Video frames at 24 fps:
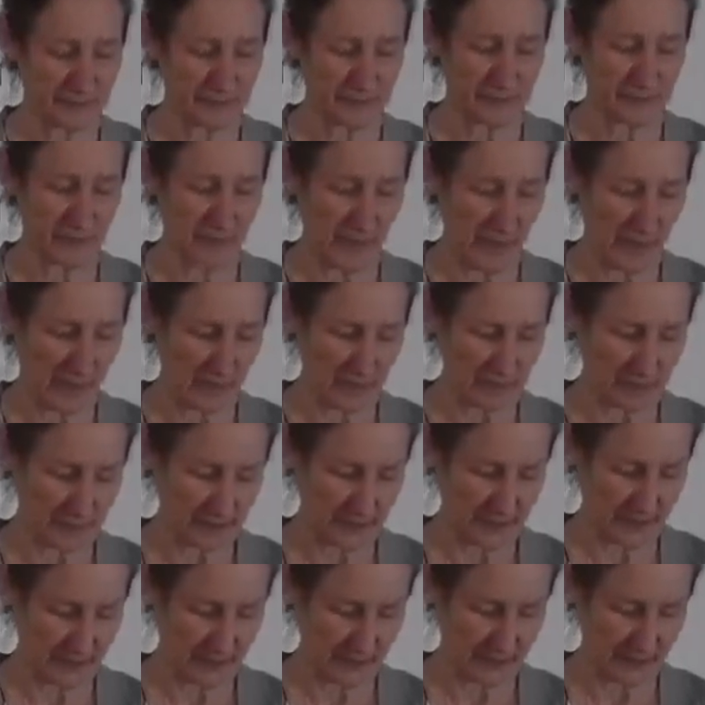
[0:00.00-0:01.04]
foot. Oh,
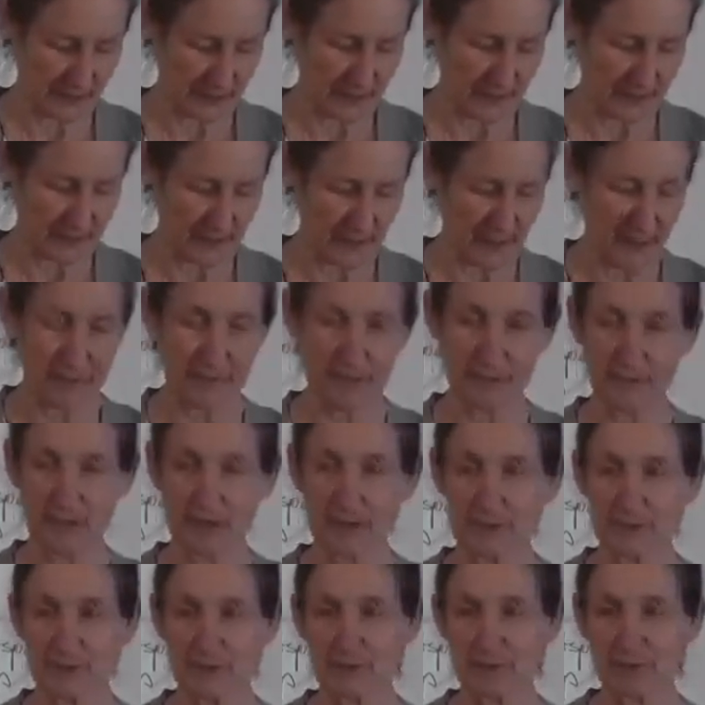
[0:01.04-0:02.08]
she said, yes, I have a
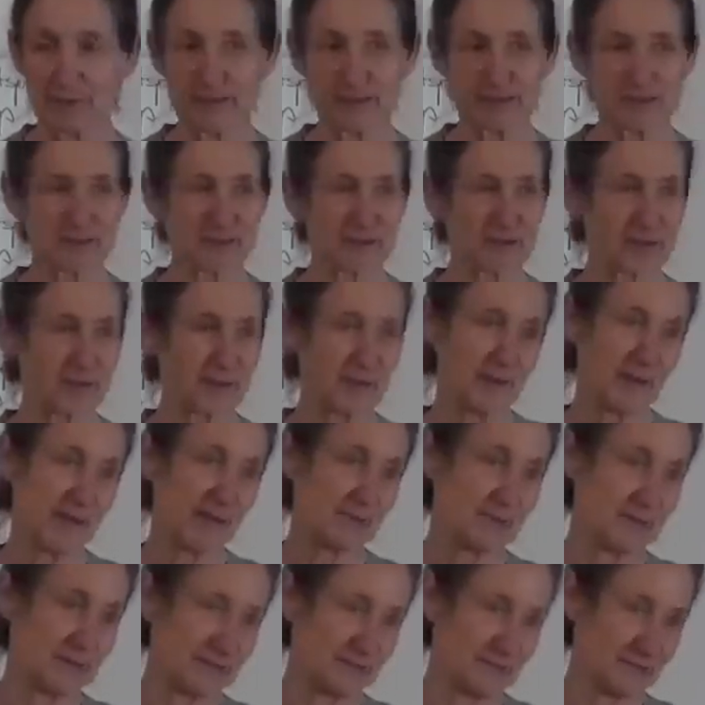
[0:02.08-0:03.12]
great big blister on the
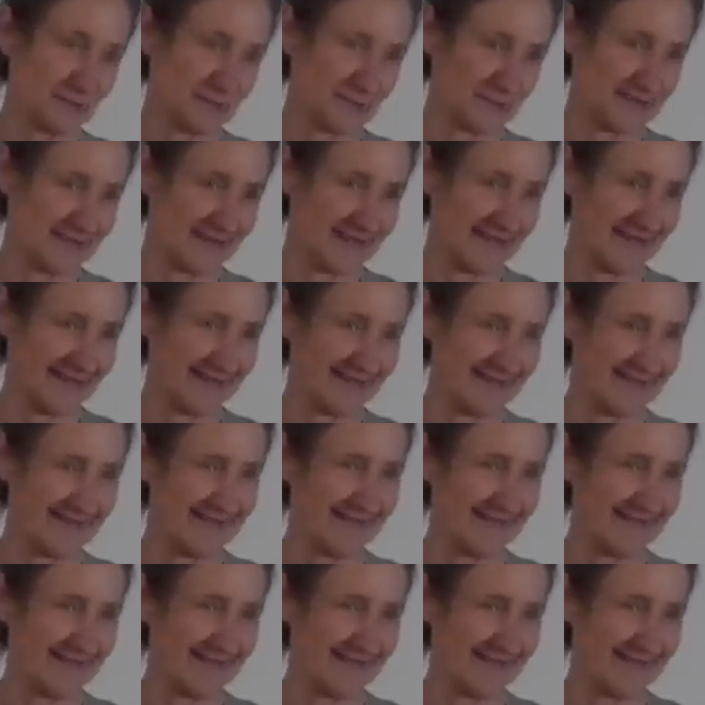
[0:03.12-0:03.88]
baby's foot now.